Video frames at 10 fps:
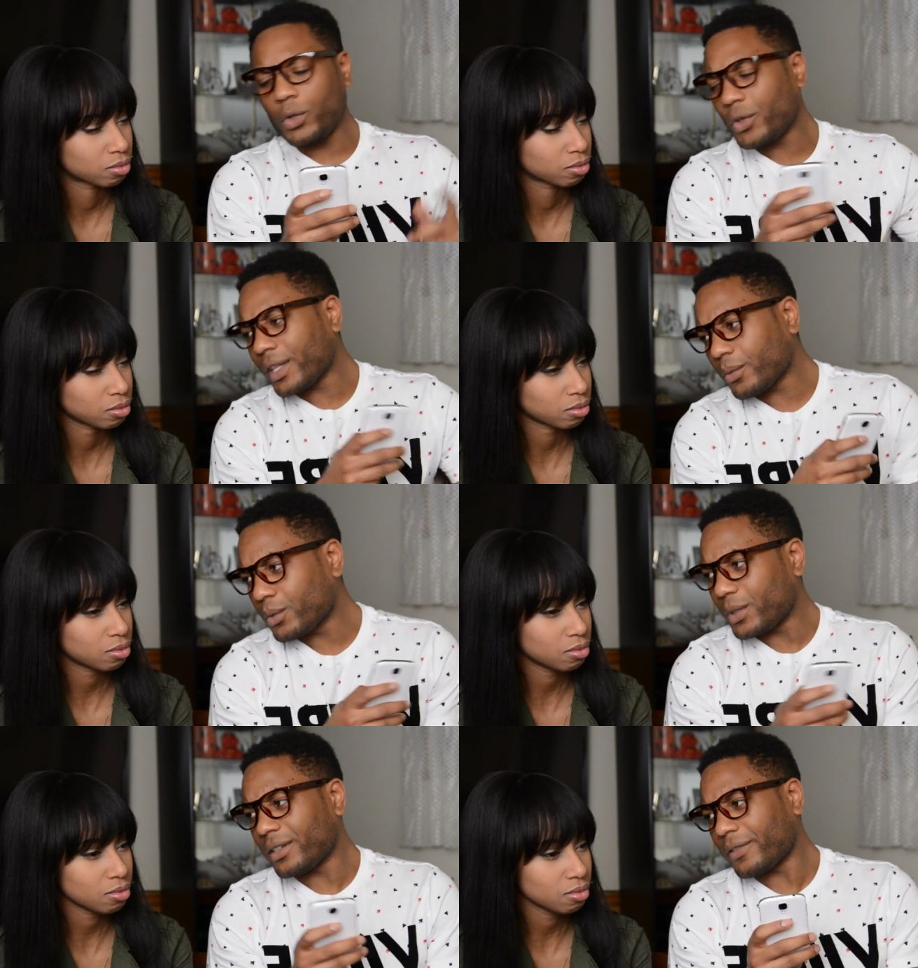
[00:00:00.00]
Speaker 1: Who do you think
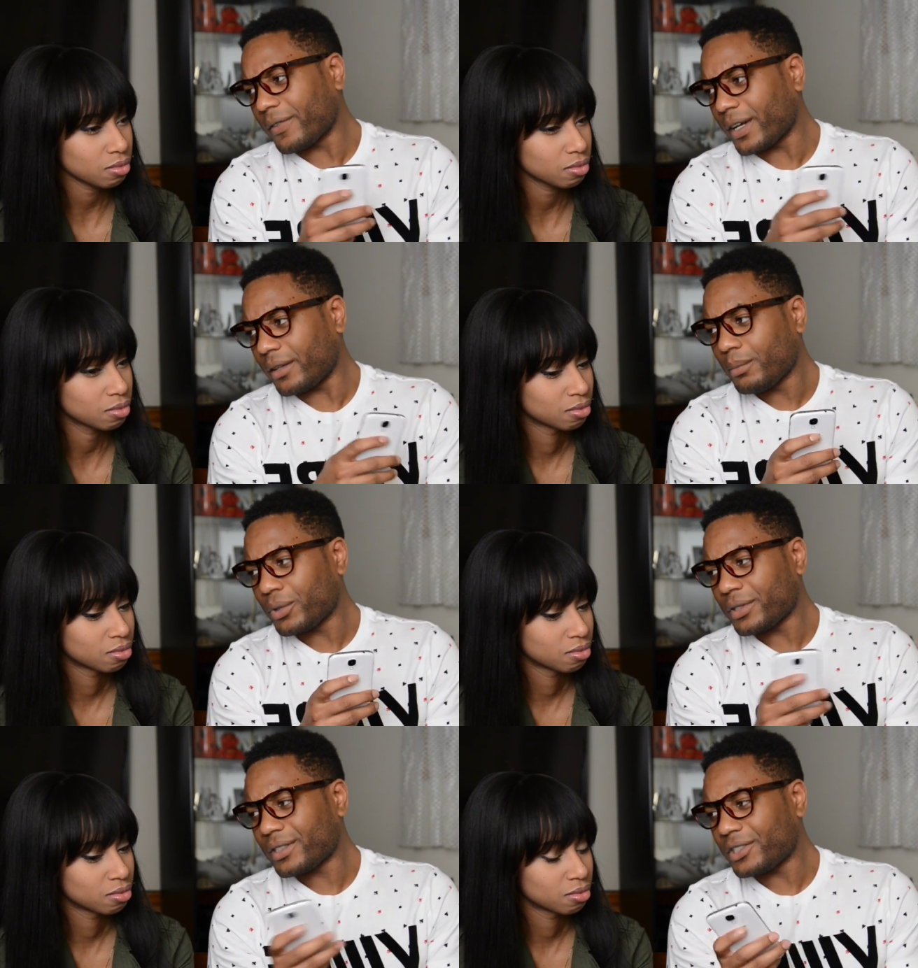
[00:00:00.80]
would win in a fight,
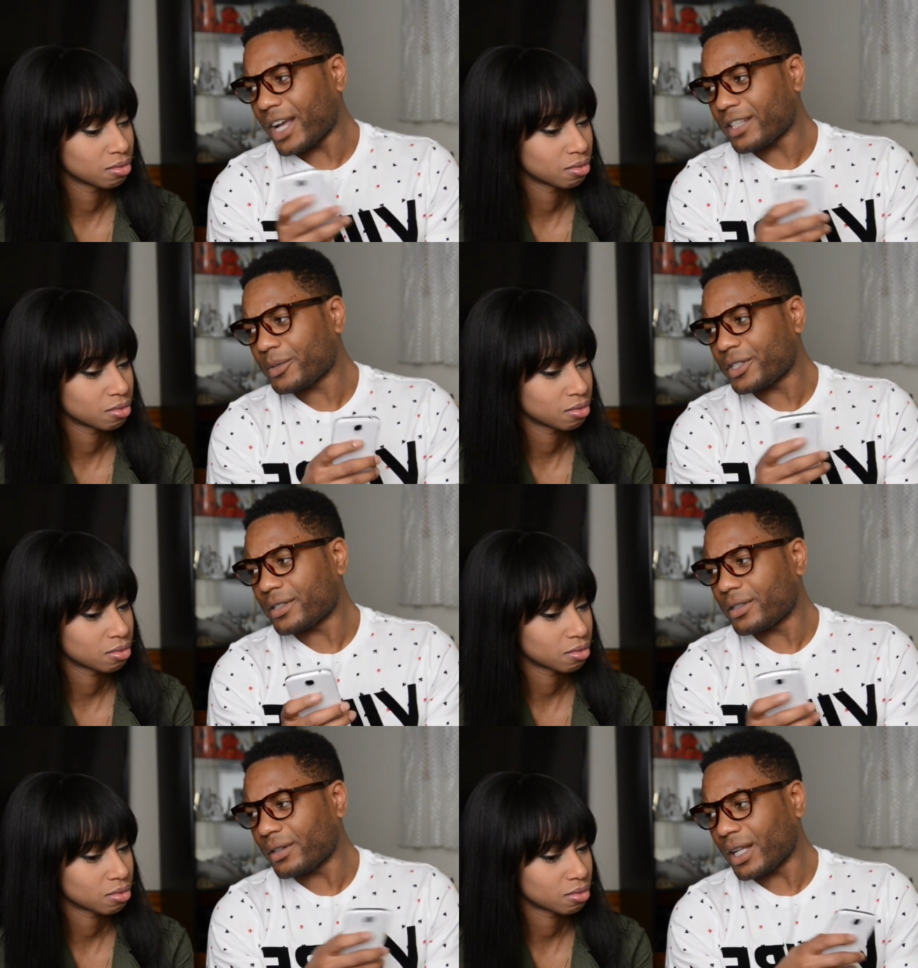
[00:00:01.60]
Princess Jasmine or
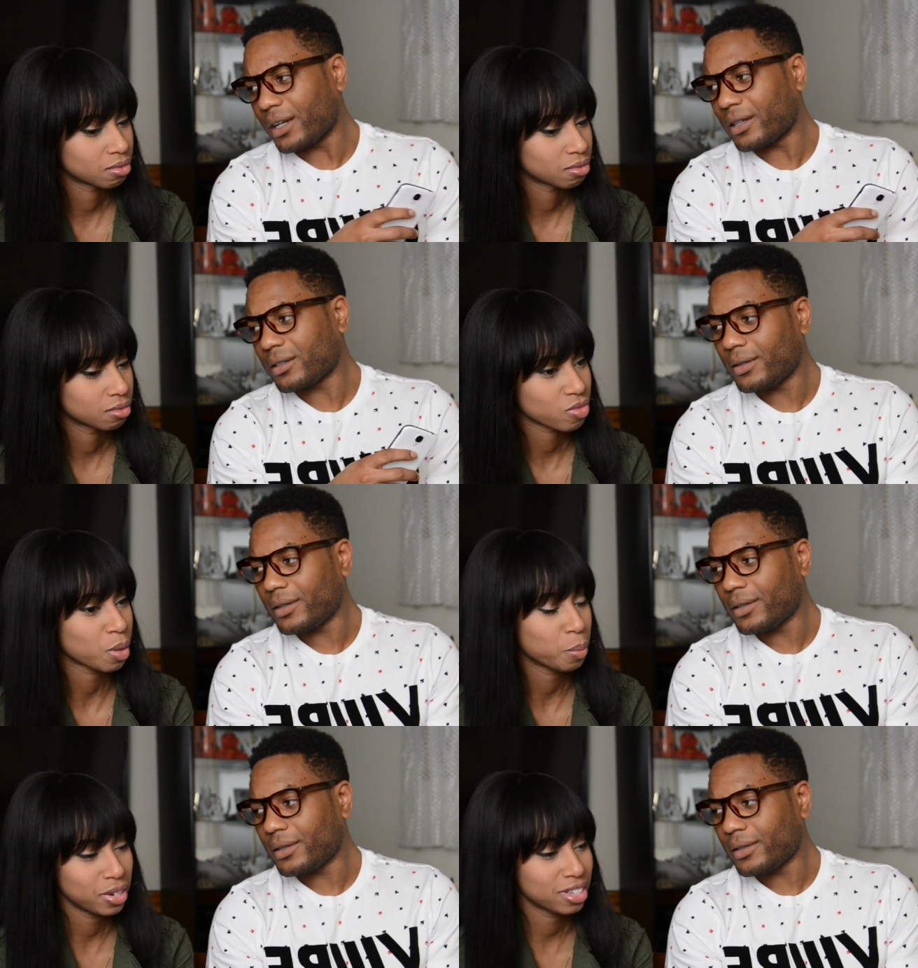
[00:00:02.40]
Cinderella?
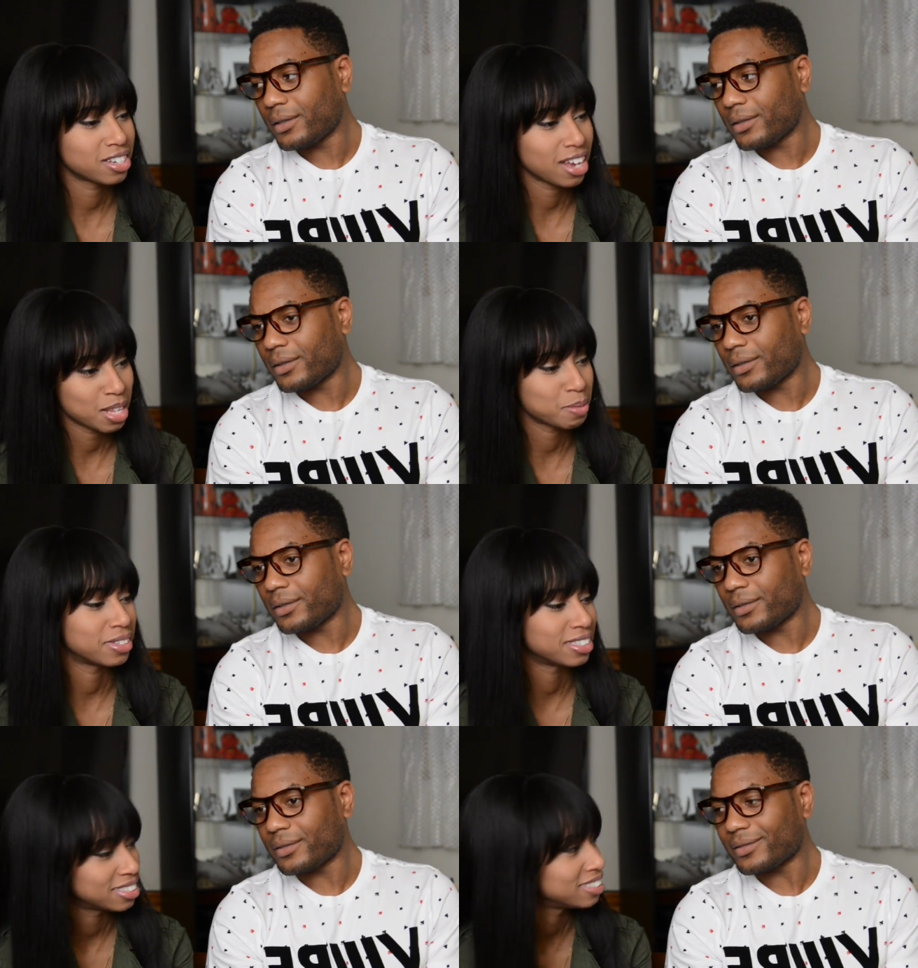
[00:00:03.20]
Speaker 2: Princess
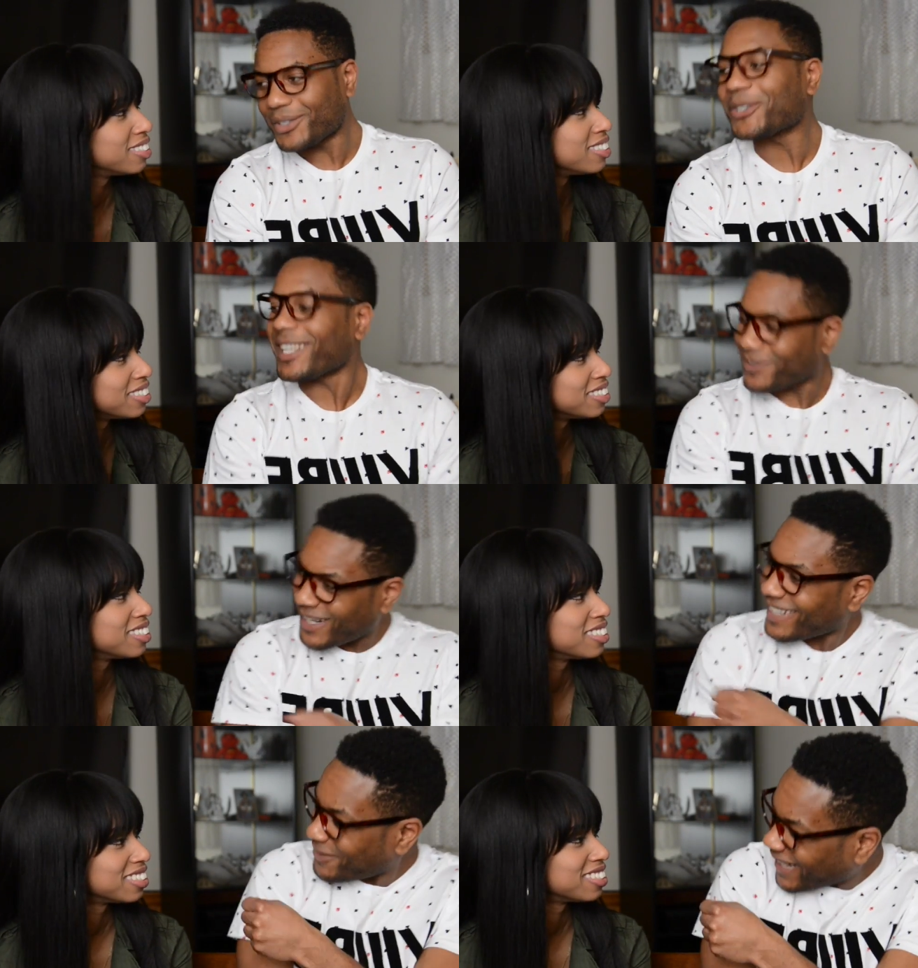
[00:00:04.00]
Jasmine.
Speaker 1: True. That's
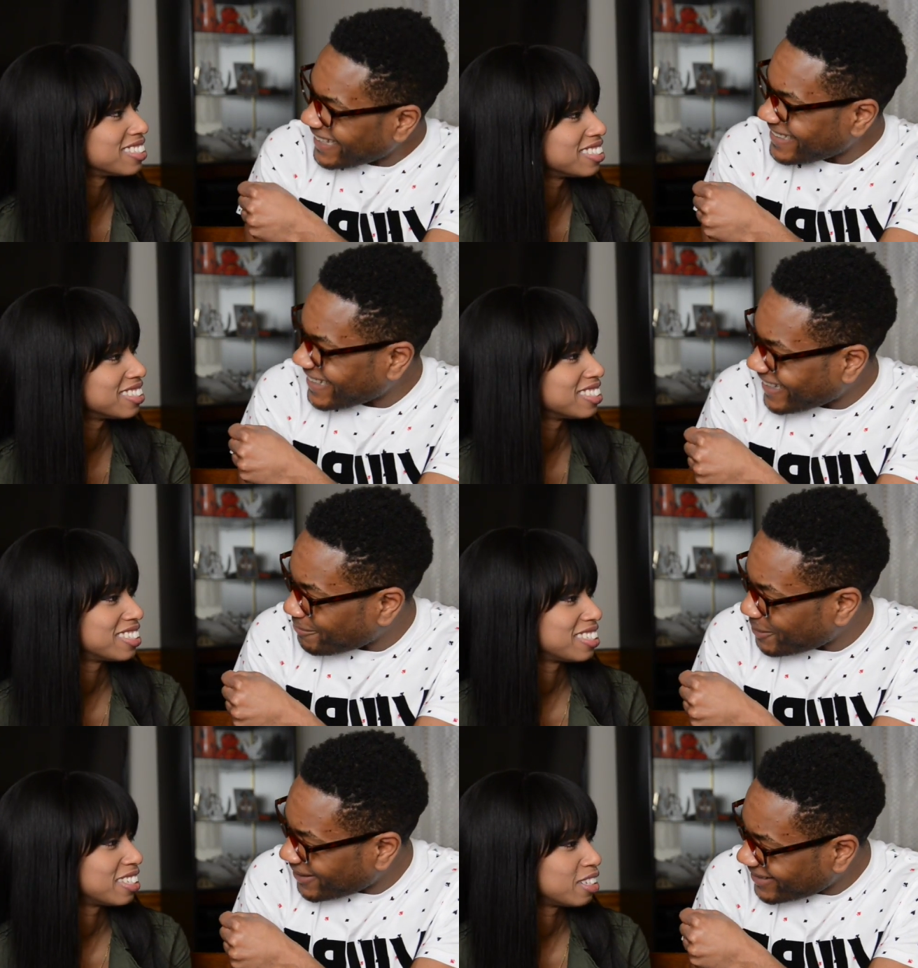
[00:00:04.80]
what, that's what I
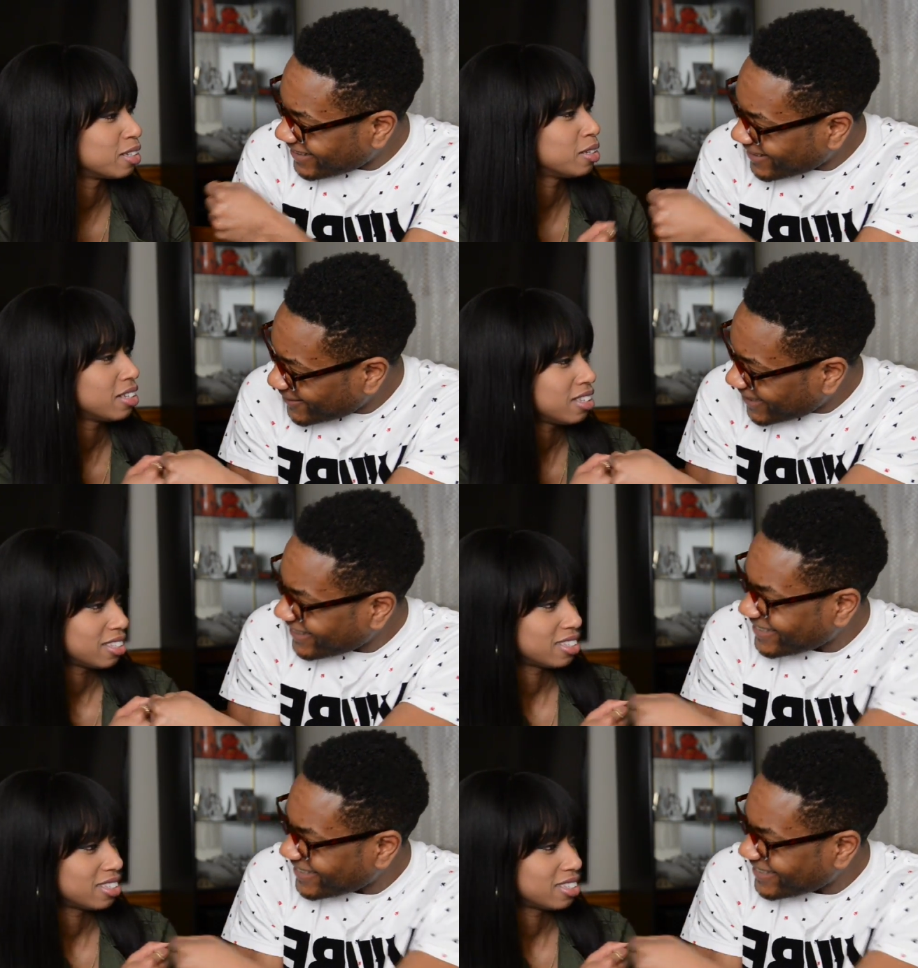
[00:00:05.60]
said, bro.
Speaker 2: That's what